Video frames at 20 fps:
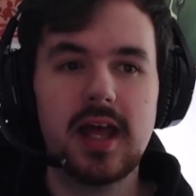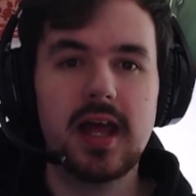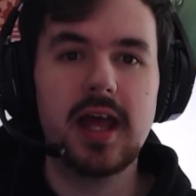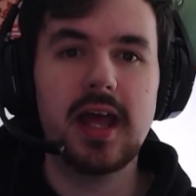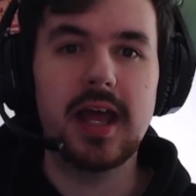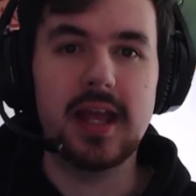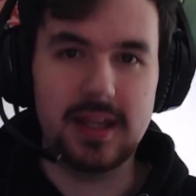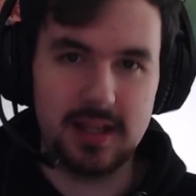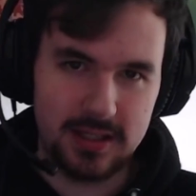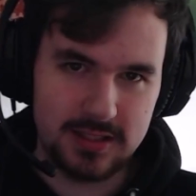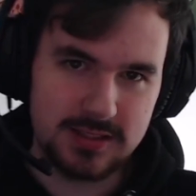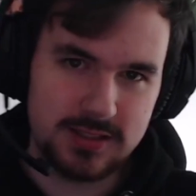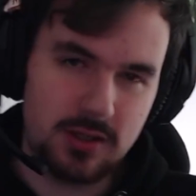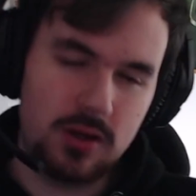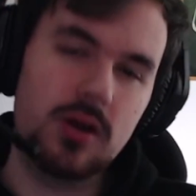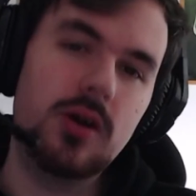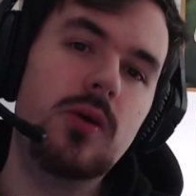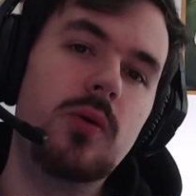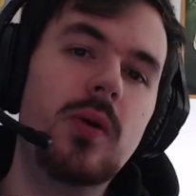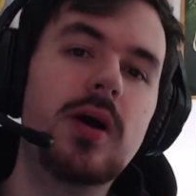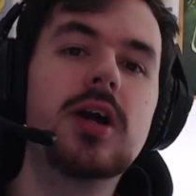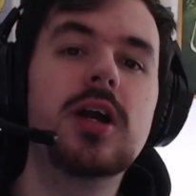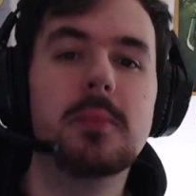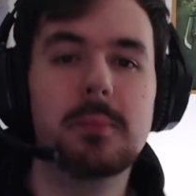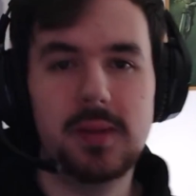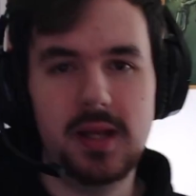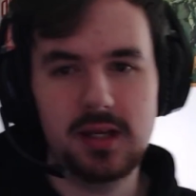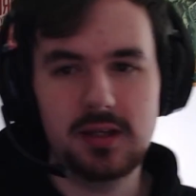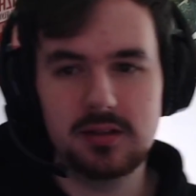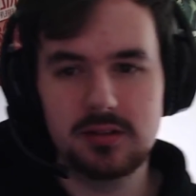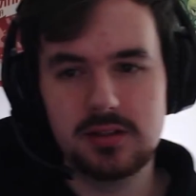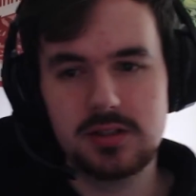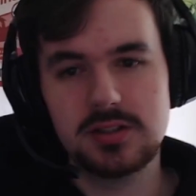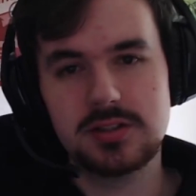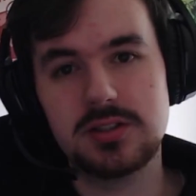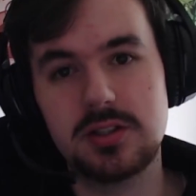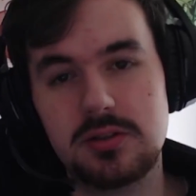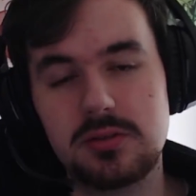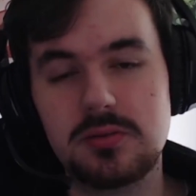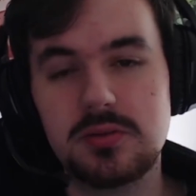Hey guys, welcome back.
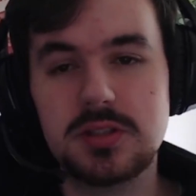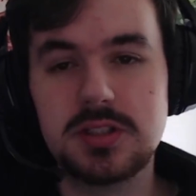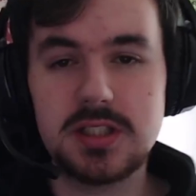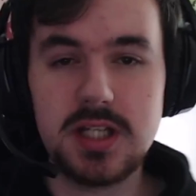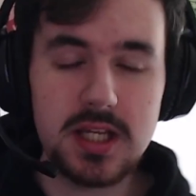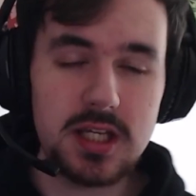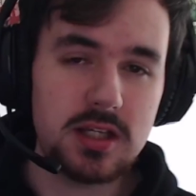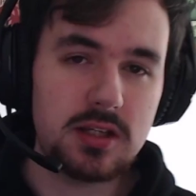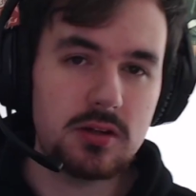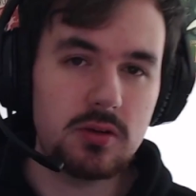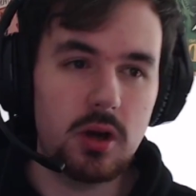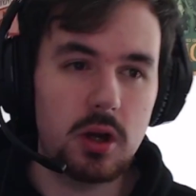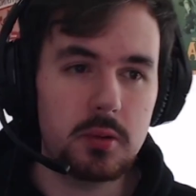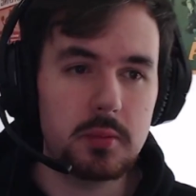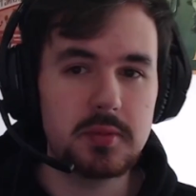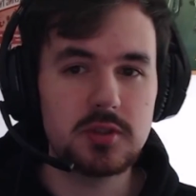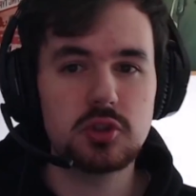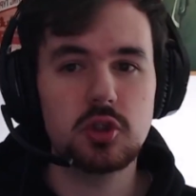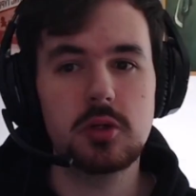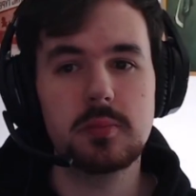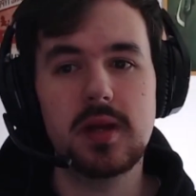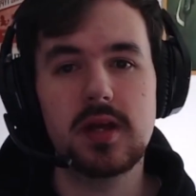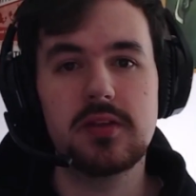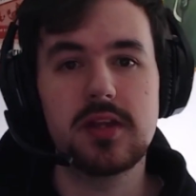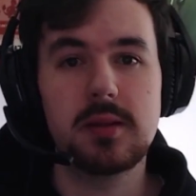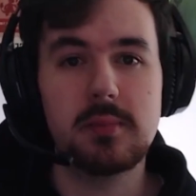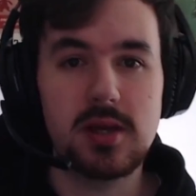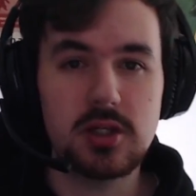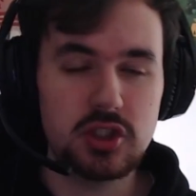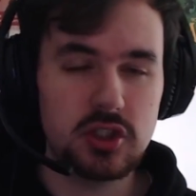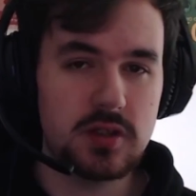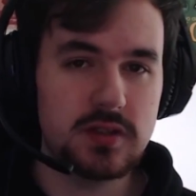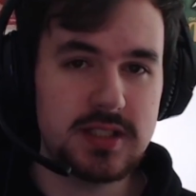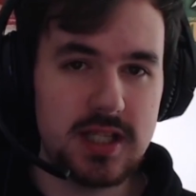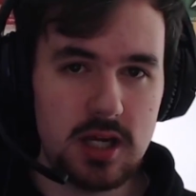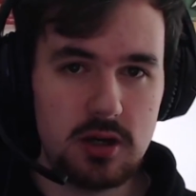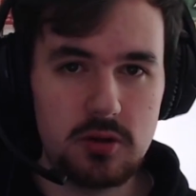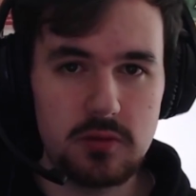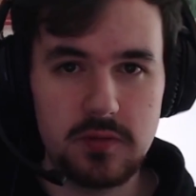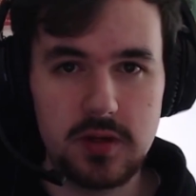So today I'm going to be talking about the Imaginary
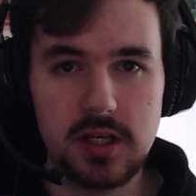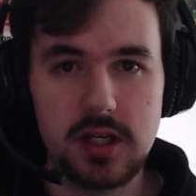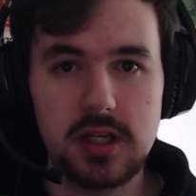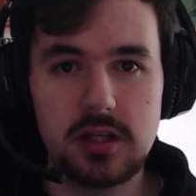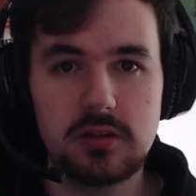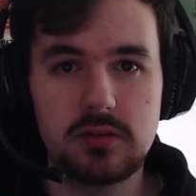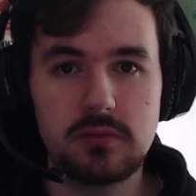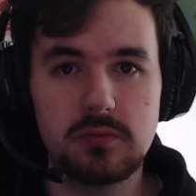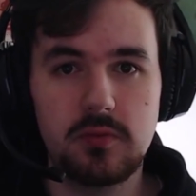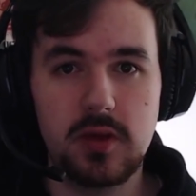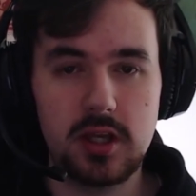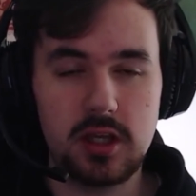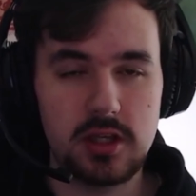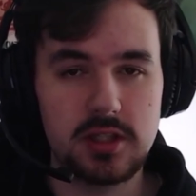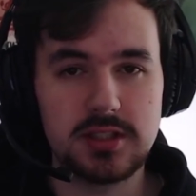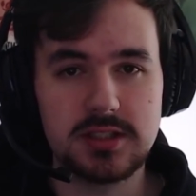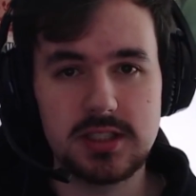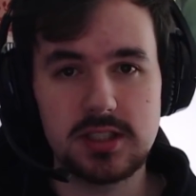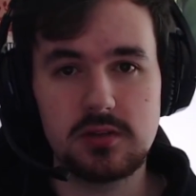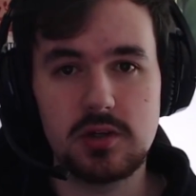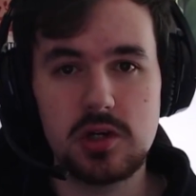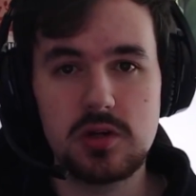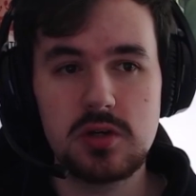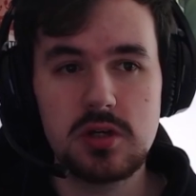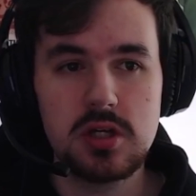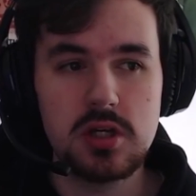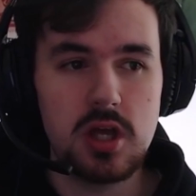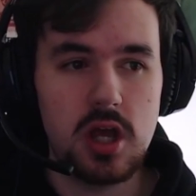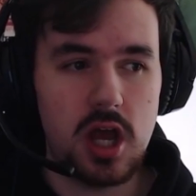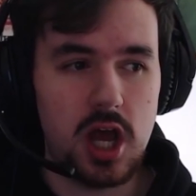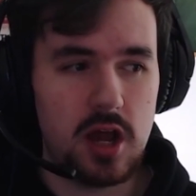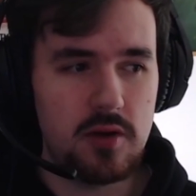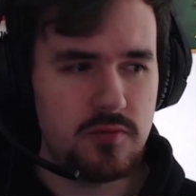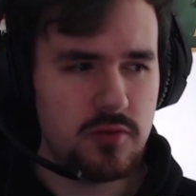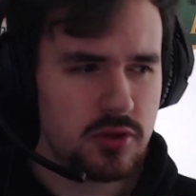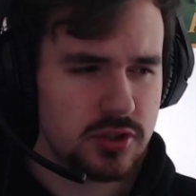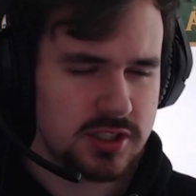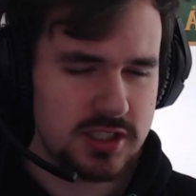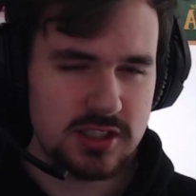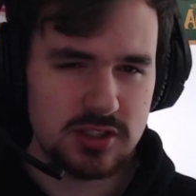Tower event in Vanguard 0. I've
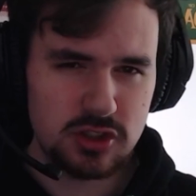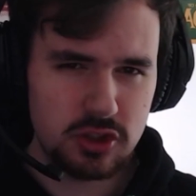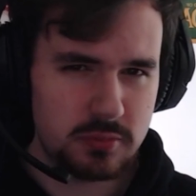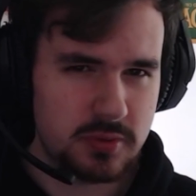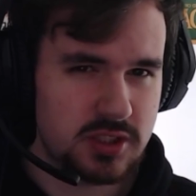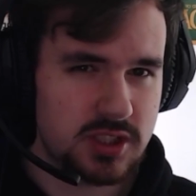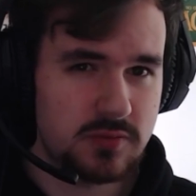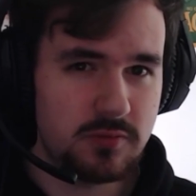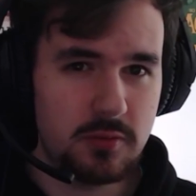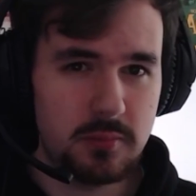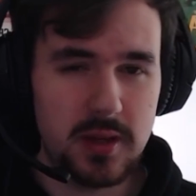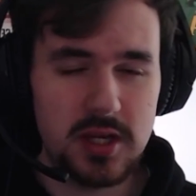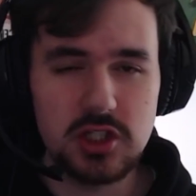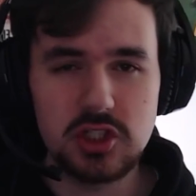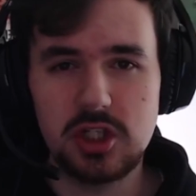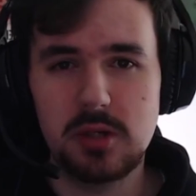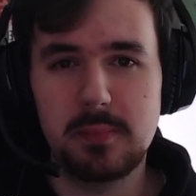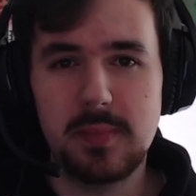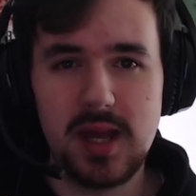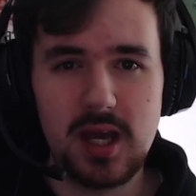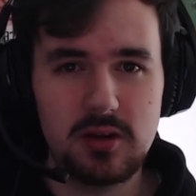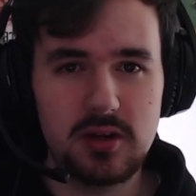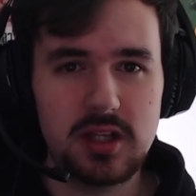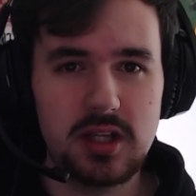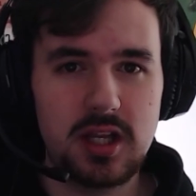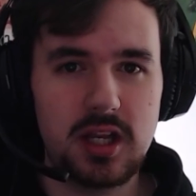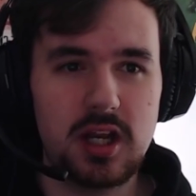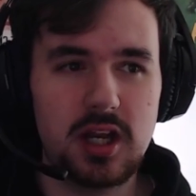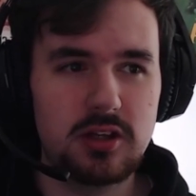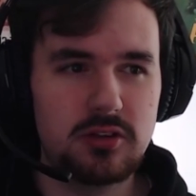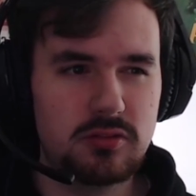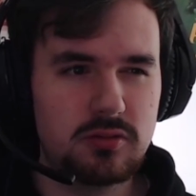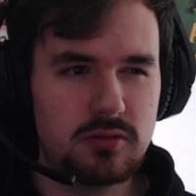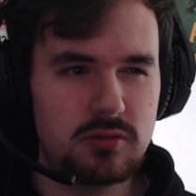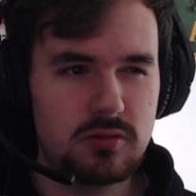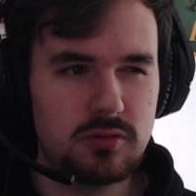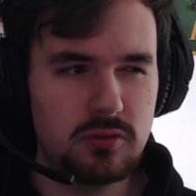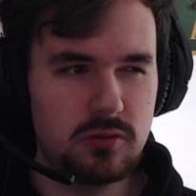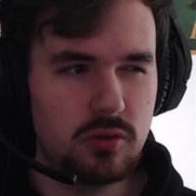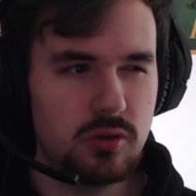not seen too much information about it, and I've
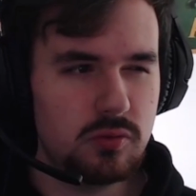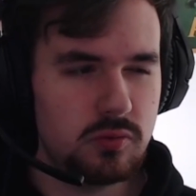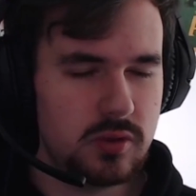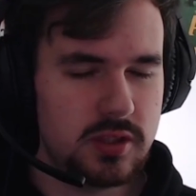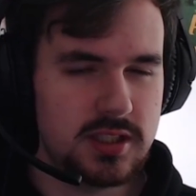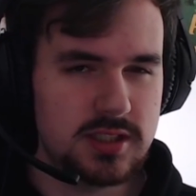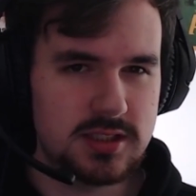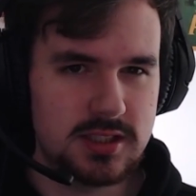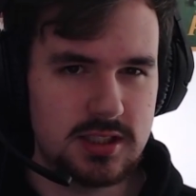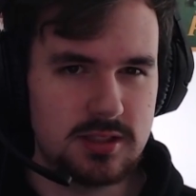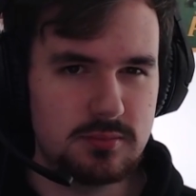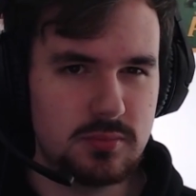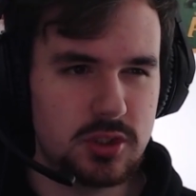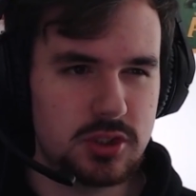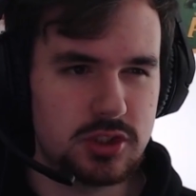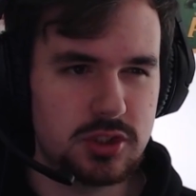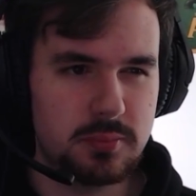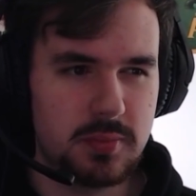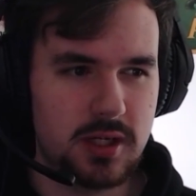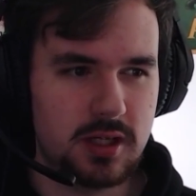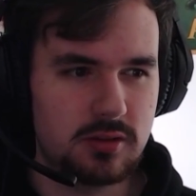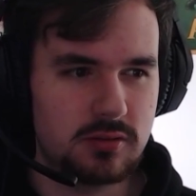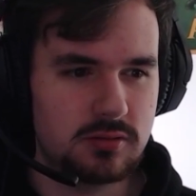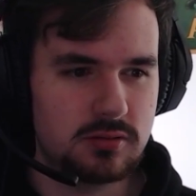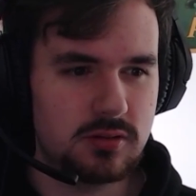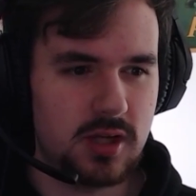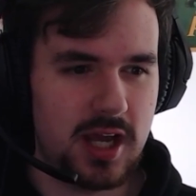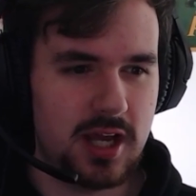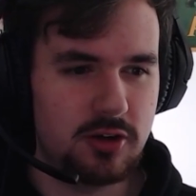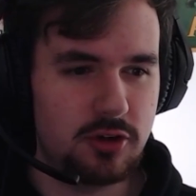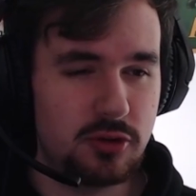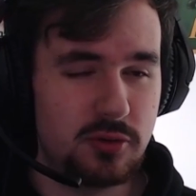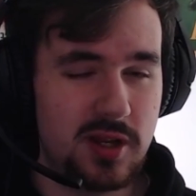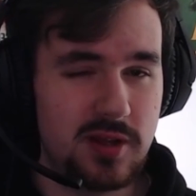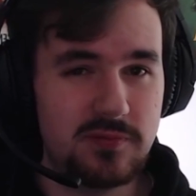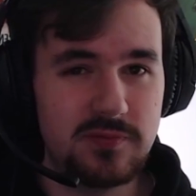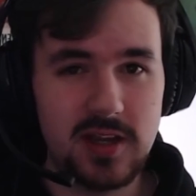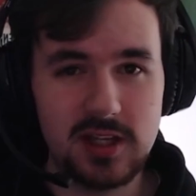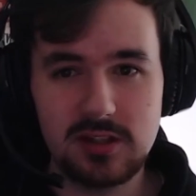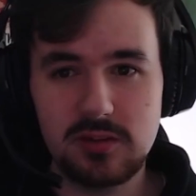not really seen much about how to do it
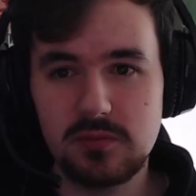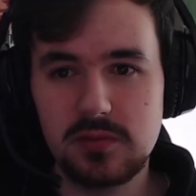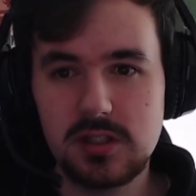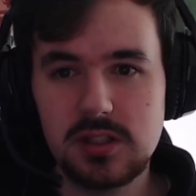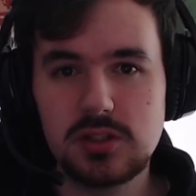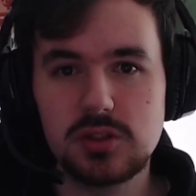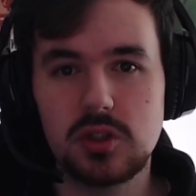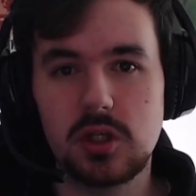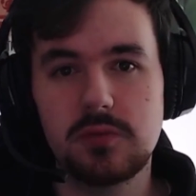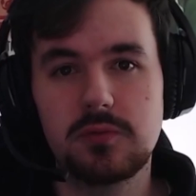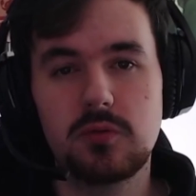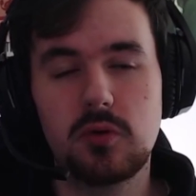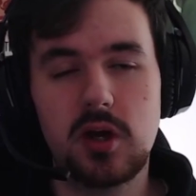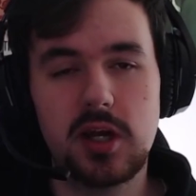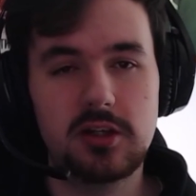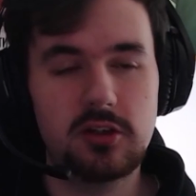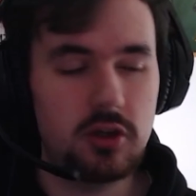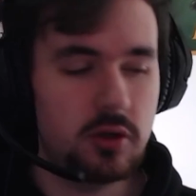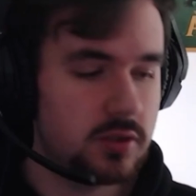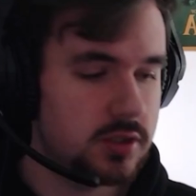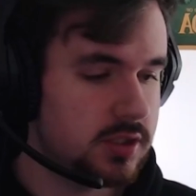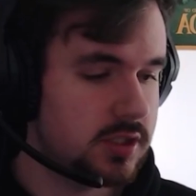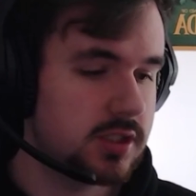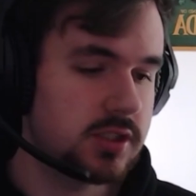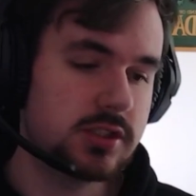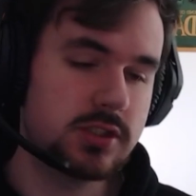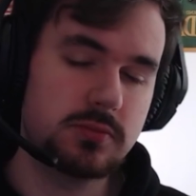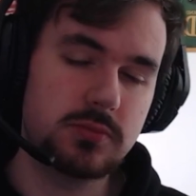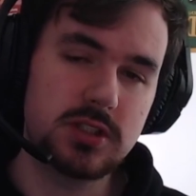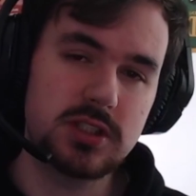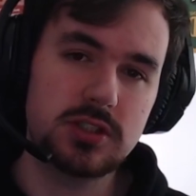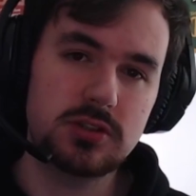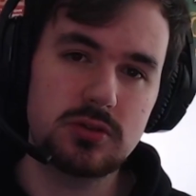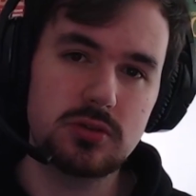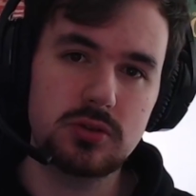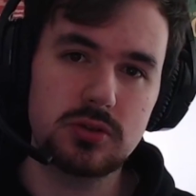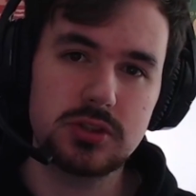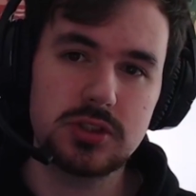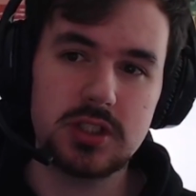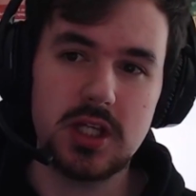effectively, so I thought I'd go into some
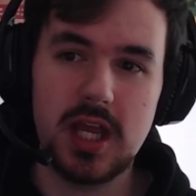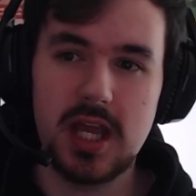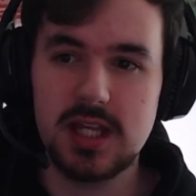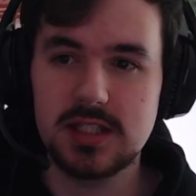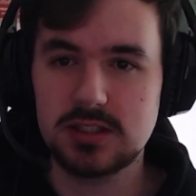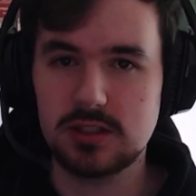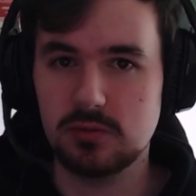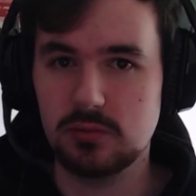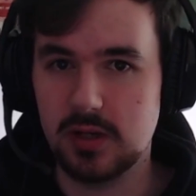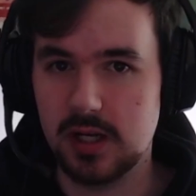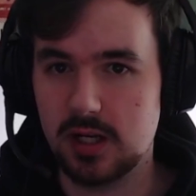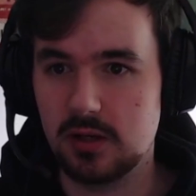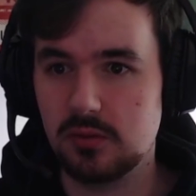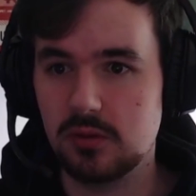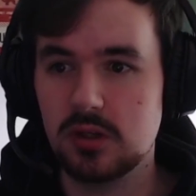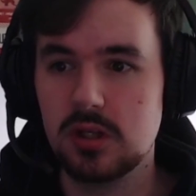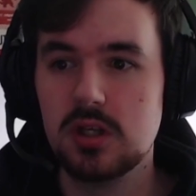discords, ask around,